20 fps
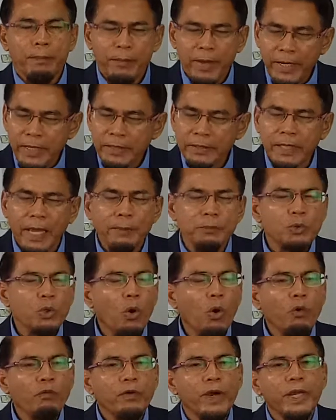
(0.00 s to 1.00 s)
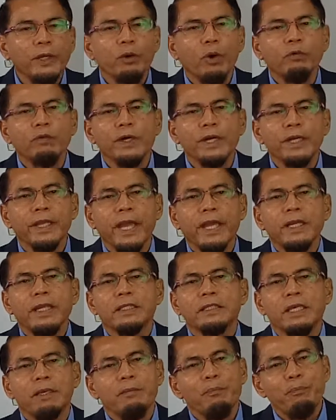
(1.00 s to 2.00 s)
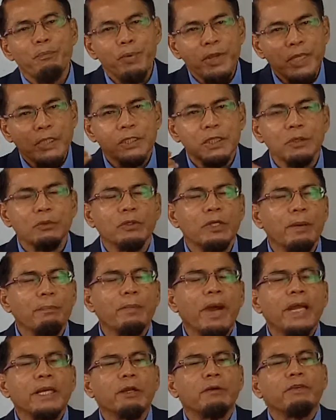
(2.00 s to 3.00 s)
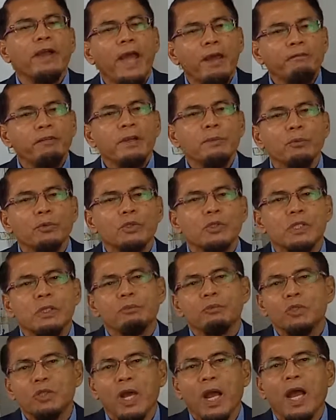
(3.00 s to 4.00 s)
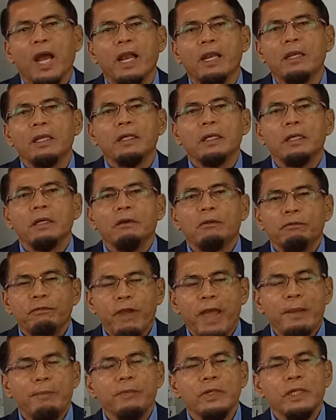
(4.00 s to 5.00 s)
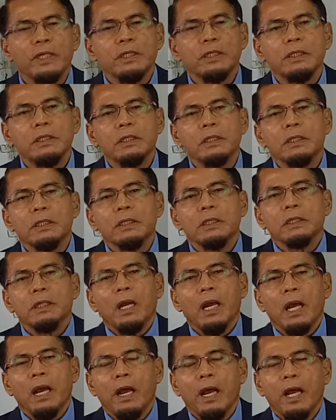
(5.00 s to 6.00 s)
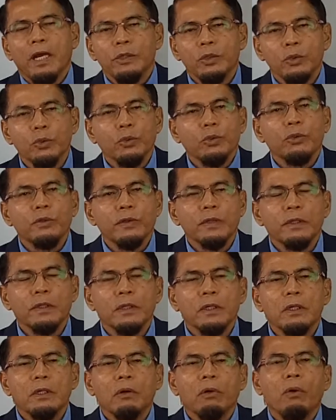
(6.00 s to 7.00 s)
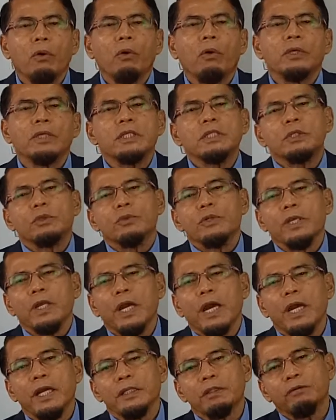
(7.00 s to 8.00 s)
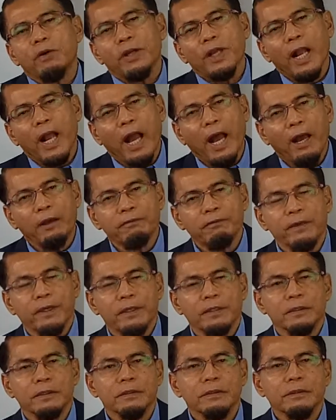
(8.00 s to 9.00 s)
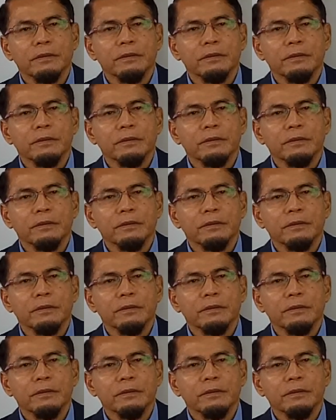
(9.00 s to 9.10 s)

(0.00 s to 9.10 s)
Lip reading: many times over and over again this impinge into the mind of every Muslim child, family, youth, oh, this dunya is for the kafir.